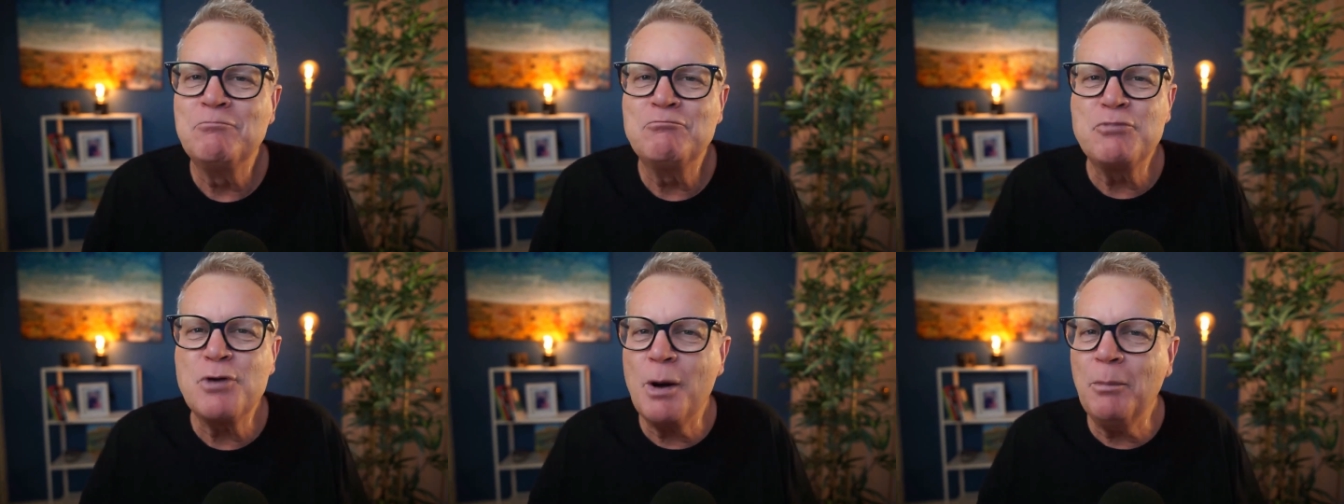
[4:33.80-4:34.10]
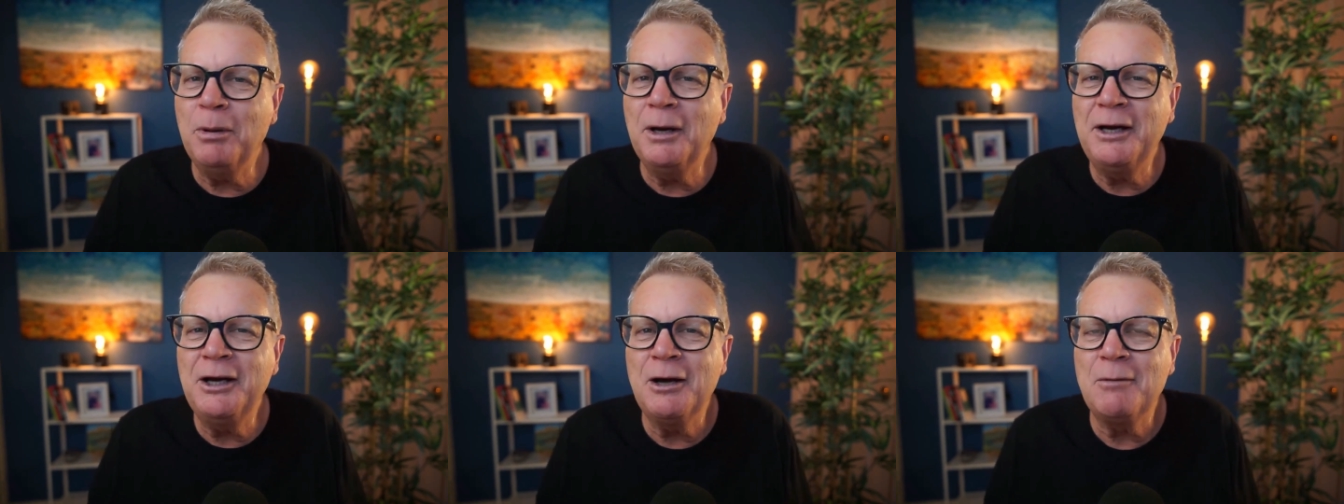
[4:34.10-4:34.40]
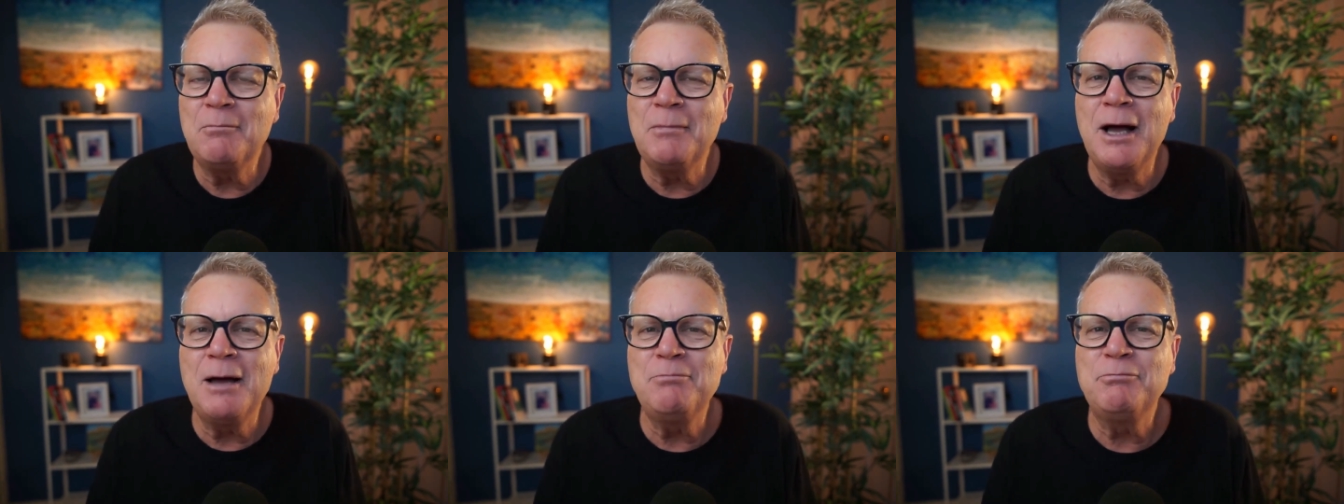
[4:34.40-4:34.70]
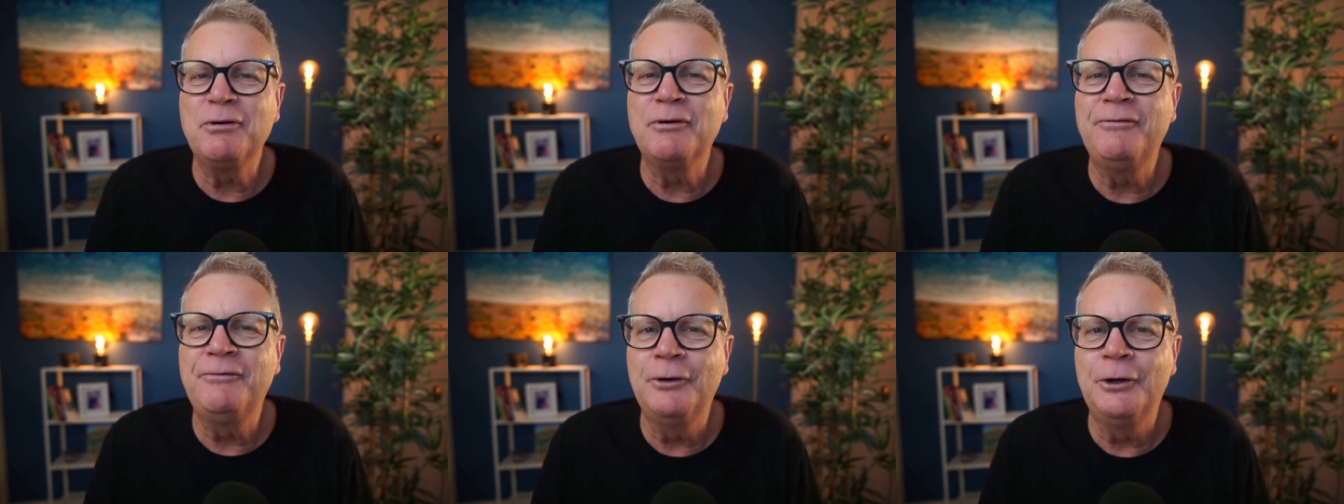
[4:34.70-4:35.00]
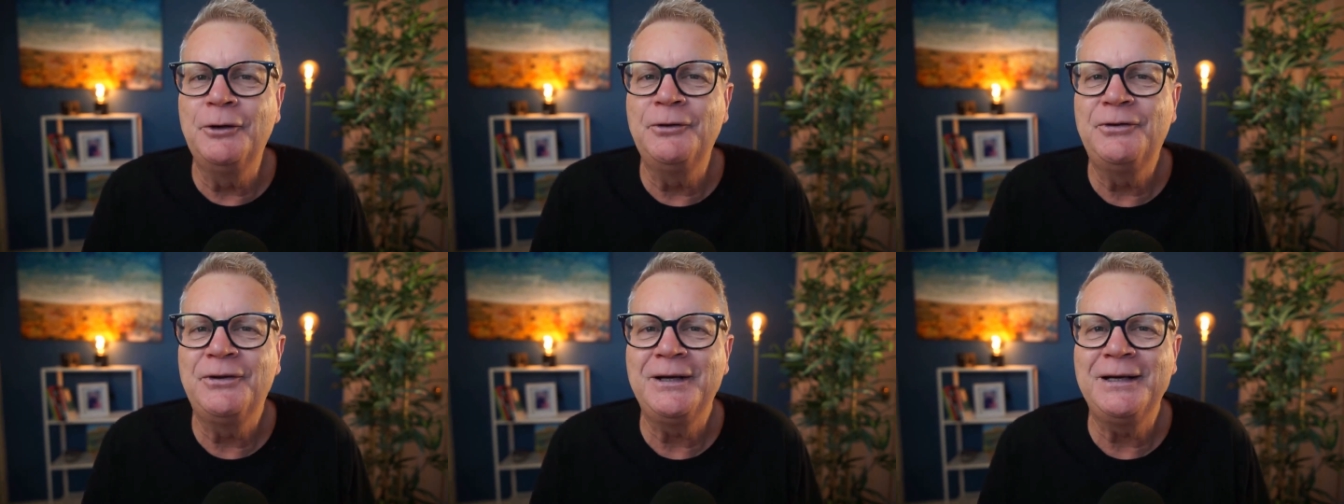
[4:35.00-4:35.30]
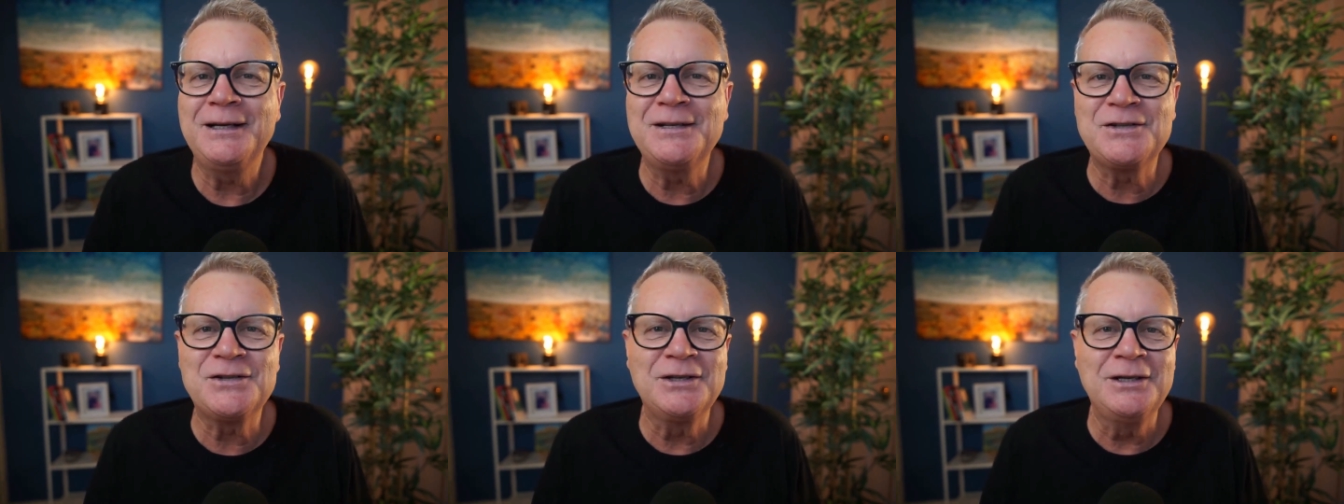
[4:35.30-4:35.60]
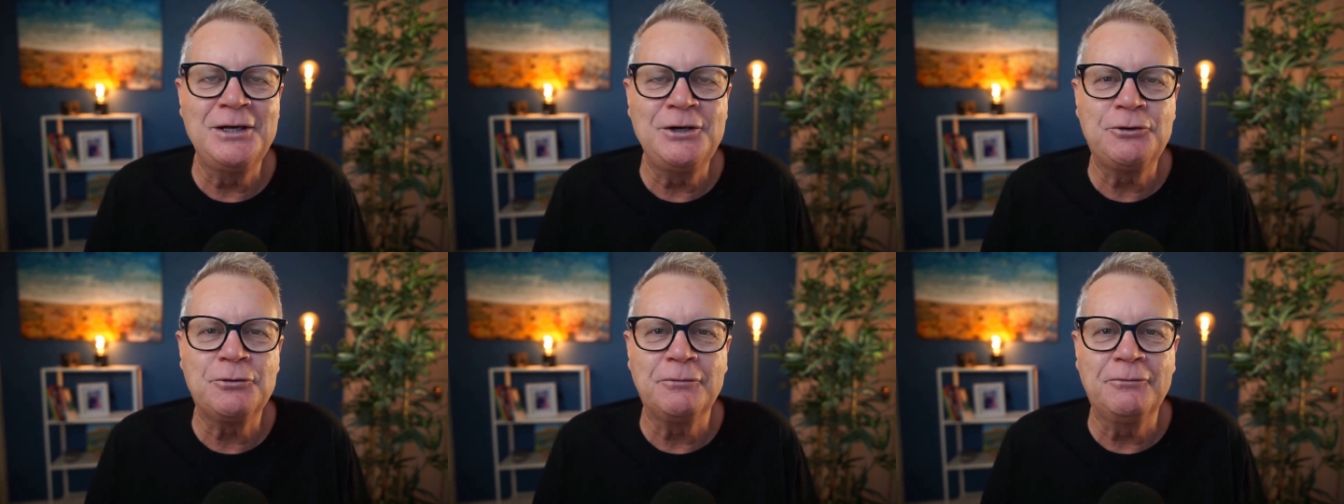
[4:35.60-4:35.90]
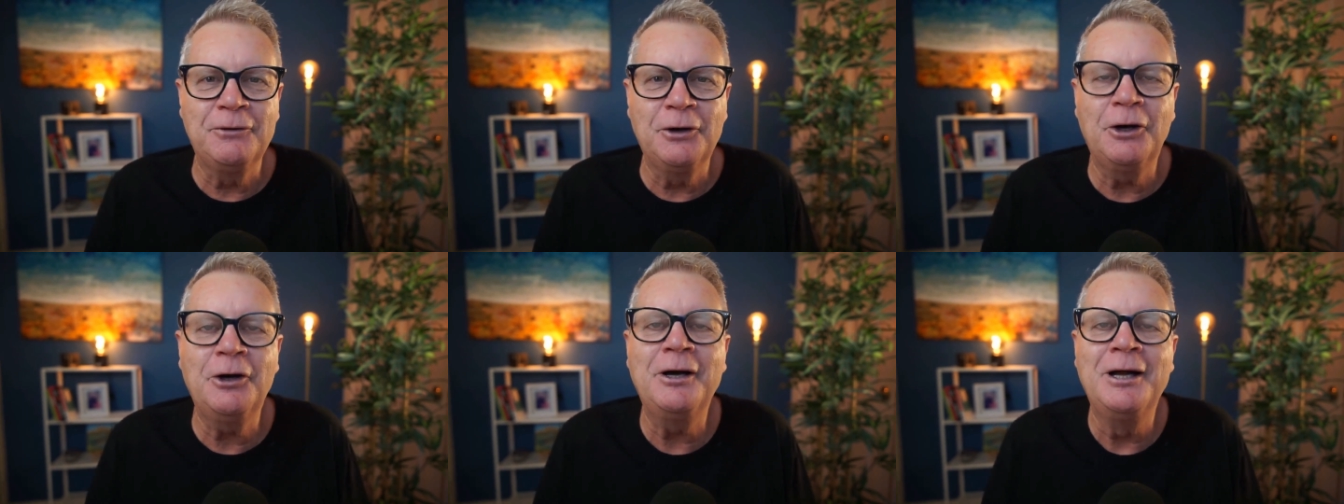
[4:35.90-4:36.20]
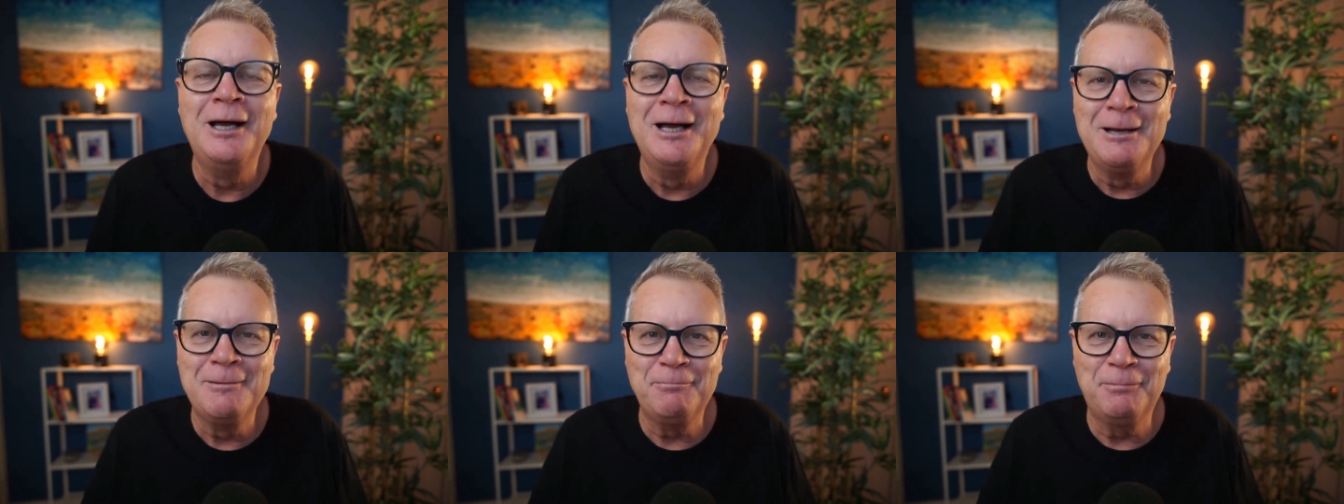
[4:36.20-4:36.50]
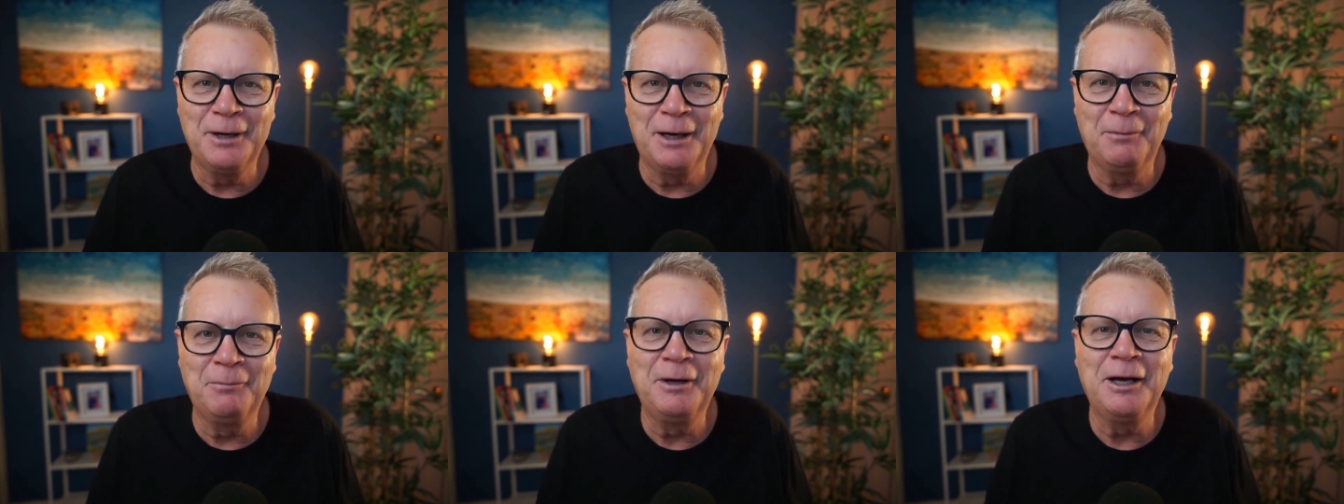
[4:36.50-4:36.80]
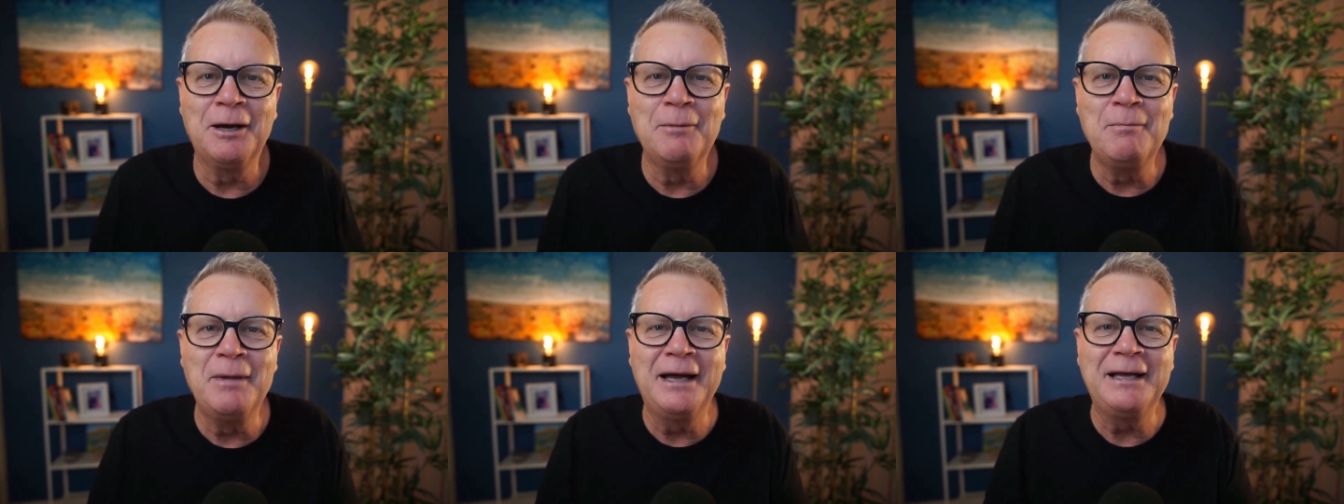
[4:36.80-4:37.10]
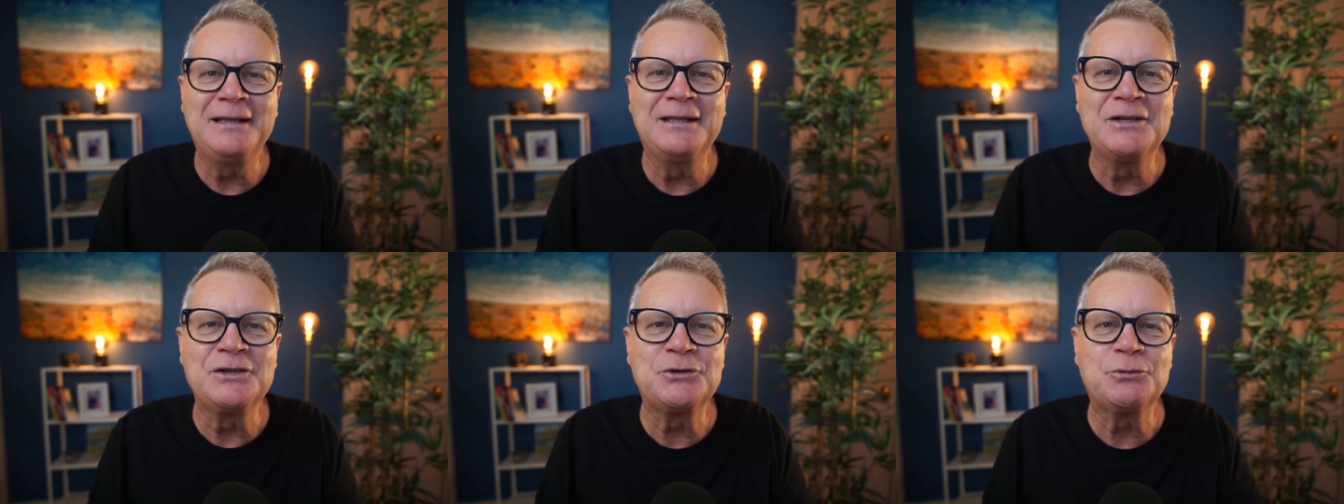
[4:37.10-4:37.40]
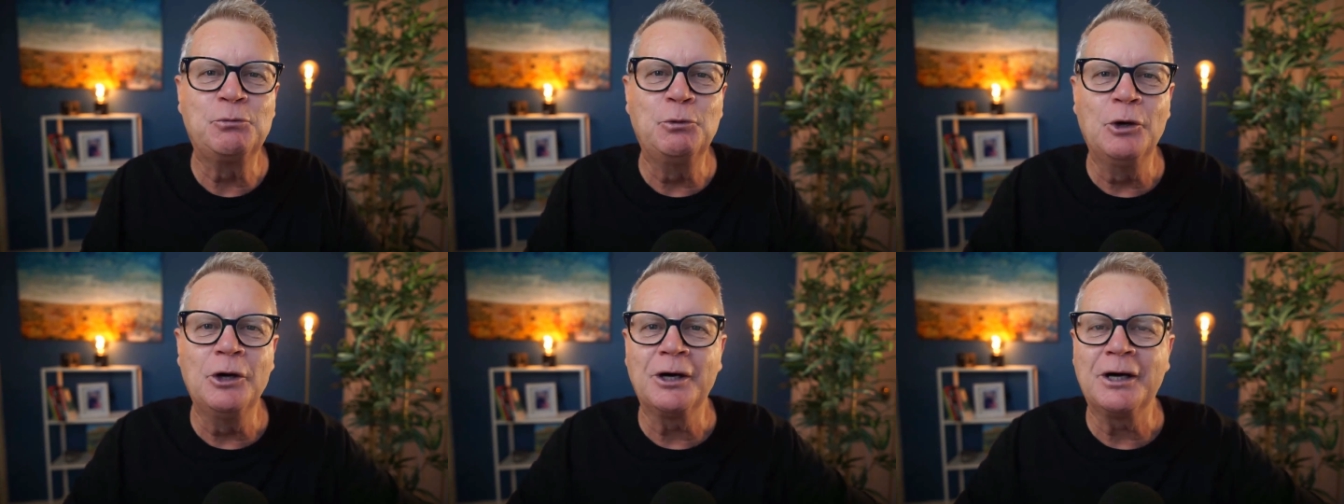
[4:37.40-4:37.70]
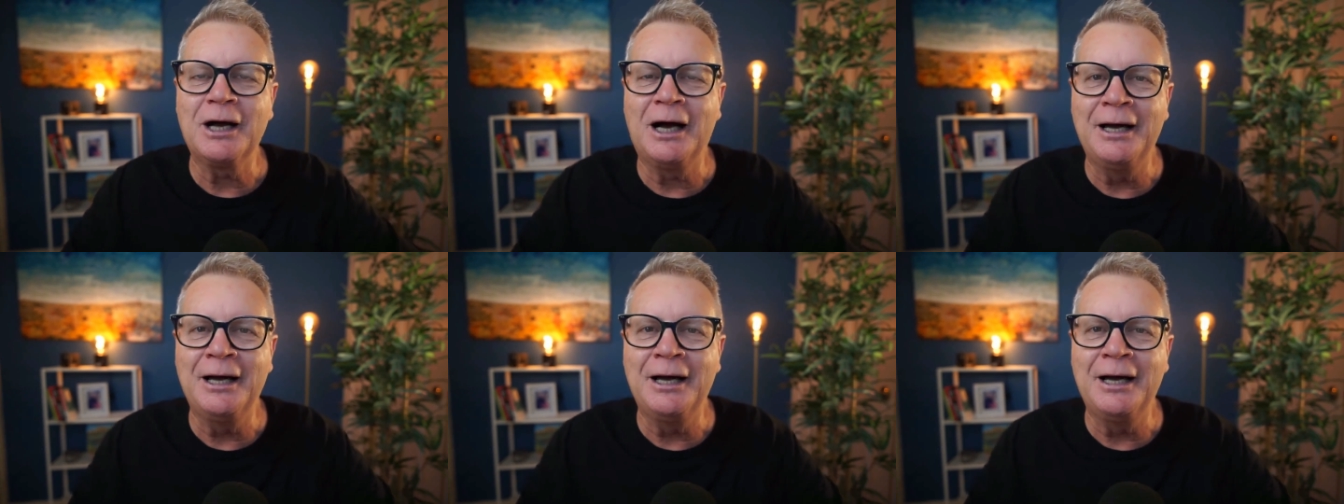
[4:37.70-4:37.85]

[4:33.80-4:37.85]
Probably not my preferred thing as an introvert, but I'm going to make this work.